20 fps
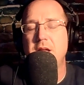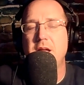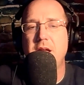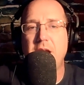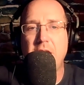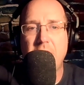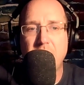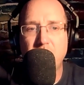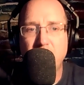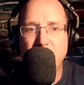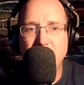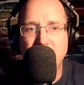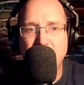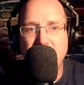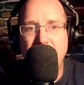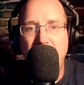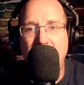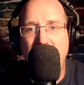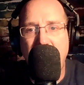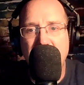it really
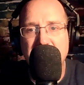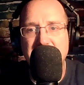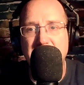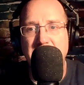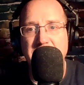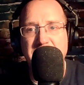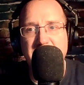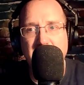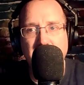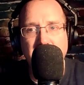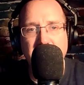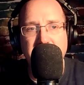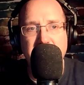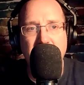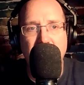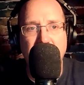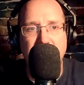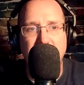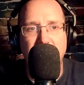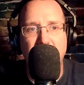has a very
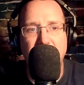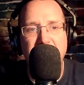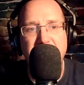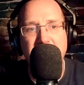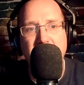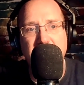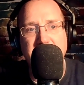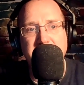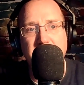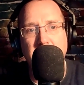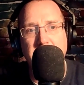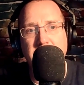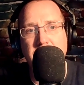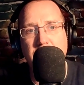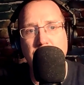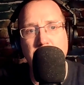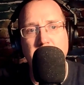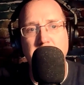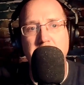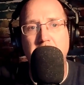negative effect on the
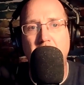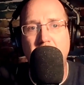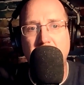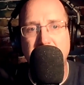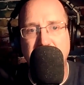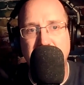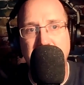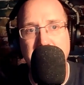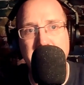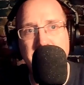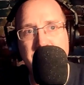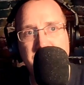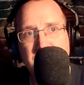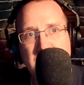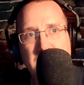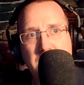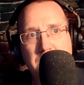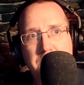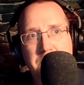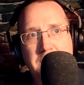human body
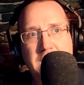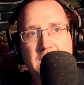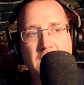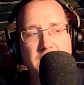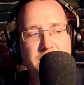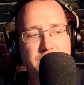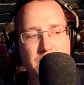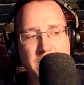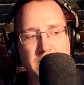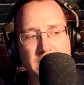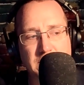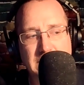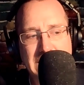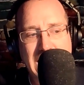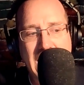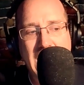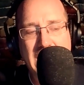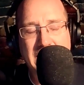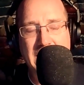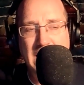because we're
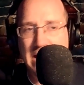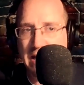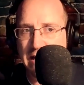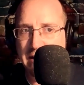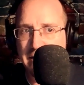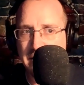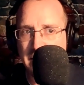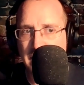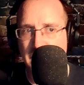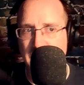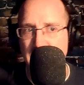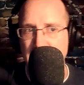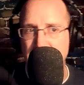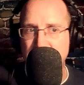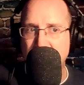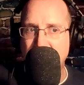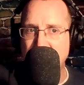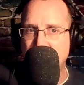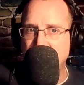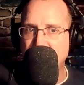lacking
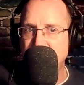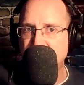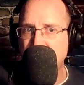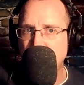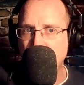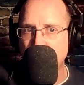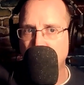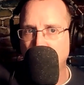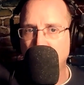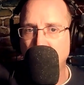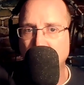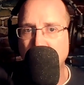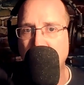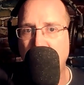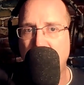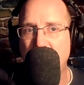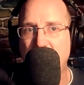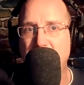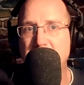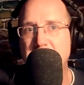that external
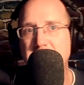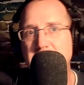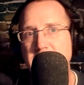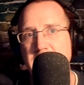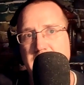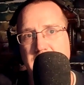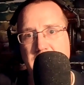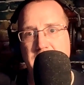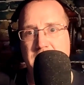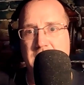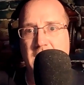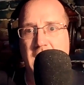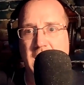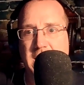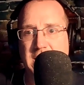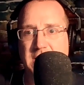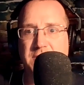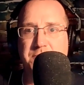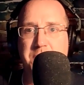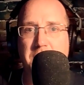clock that
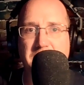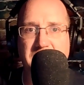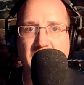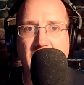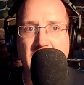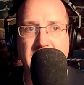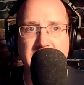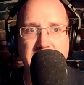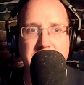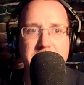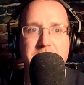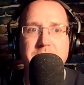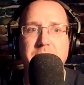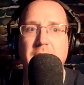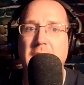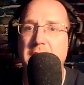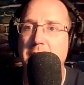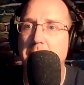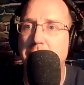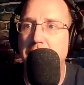is provided
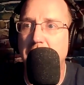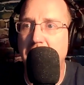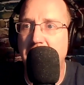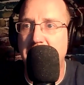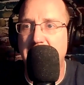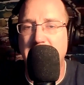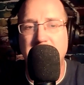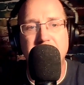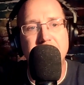by the planet.